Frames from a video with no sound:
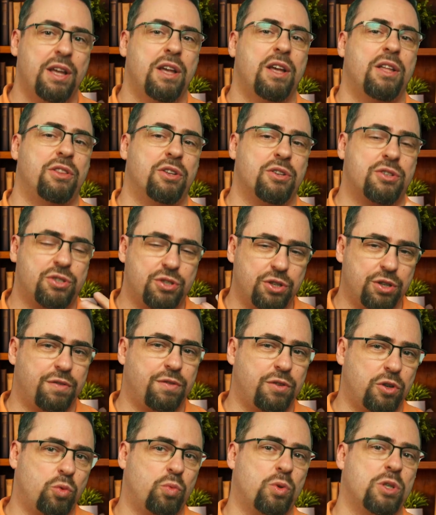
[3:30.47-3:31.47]
The
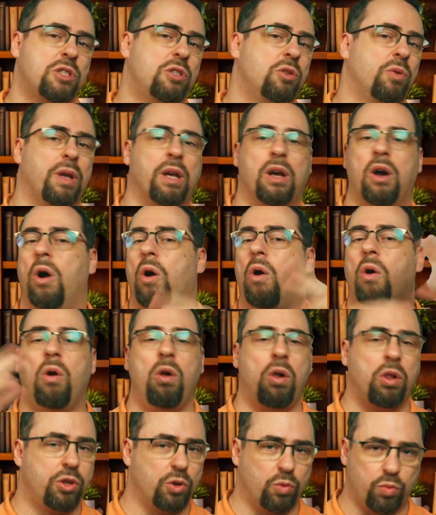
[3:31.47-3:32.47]
server was doing all
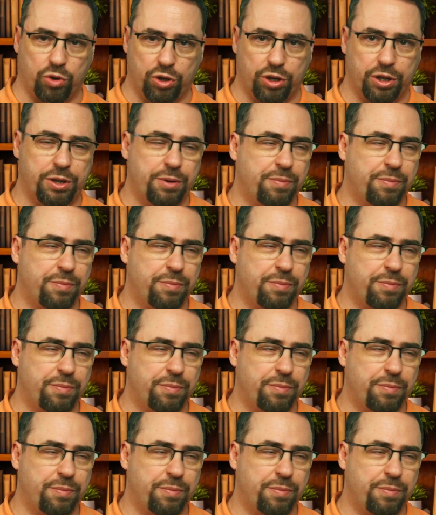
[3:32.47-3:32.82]
the work.